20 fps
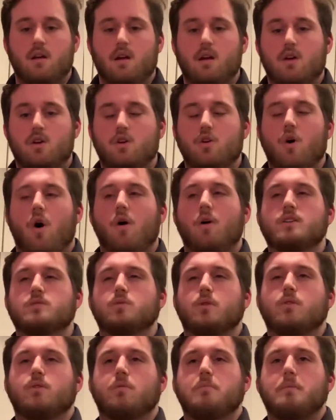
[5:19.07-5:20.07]
You always want
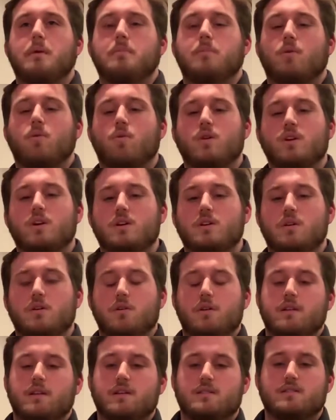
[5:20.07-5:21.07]
to remember when you're
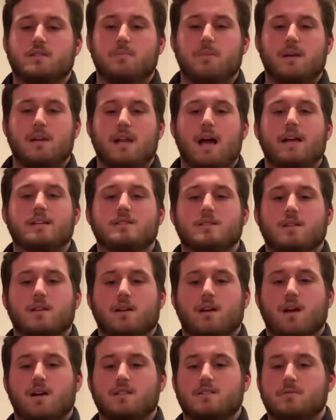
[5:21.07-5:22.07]
doing this to be nice to the
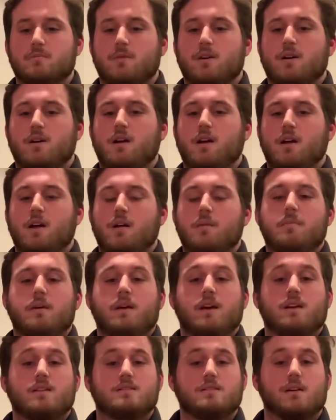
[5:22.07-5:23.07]
customer,
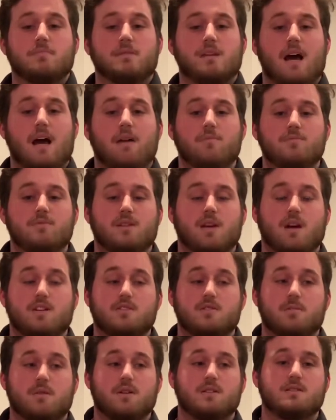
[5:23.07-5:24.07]
because sometimes
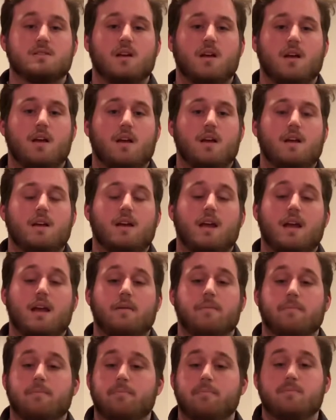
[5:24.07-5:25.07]
customers
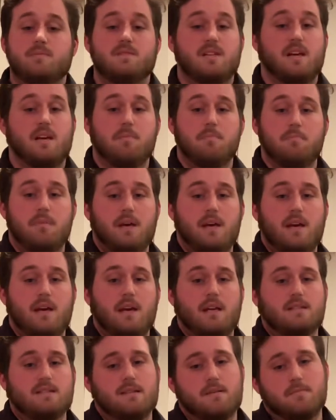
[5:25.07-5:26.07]
can tip big
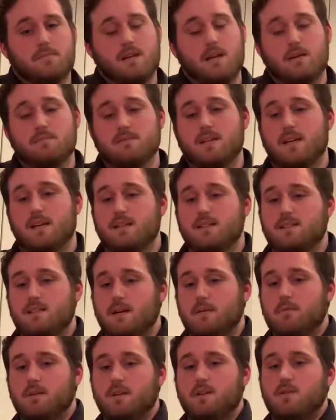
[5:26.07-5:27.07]
and sometimes they can
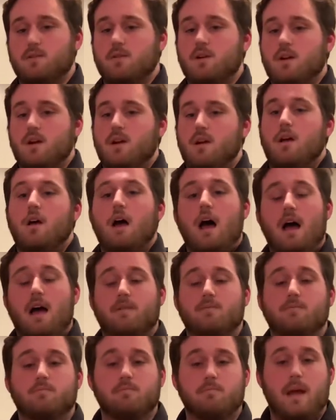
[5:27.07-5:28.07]
tip little. I
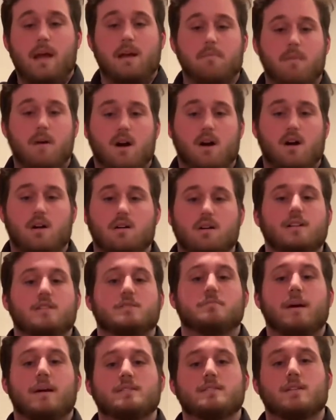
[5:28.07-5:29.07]
make my earnings
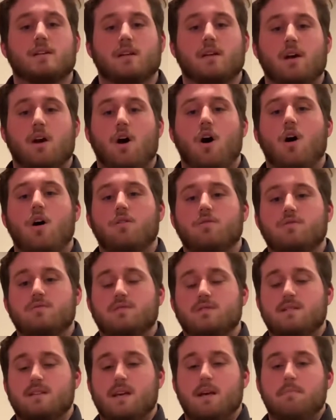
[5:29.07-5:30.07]
basically off
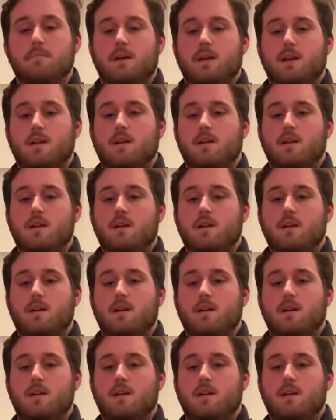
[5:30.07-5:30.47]
tipping.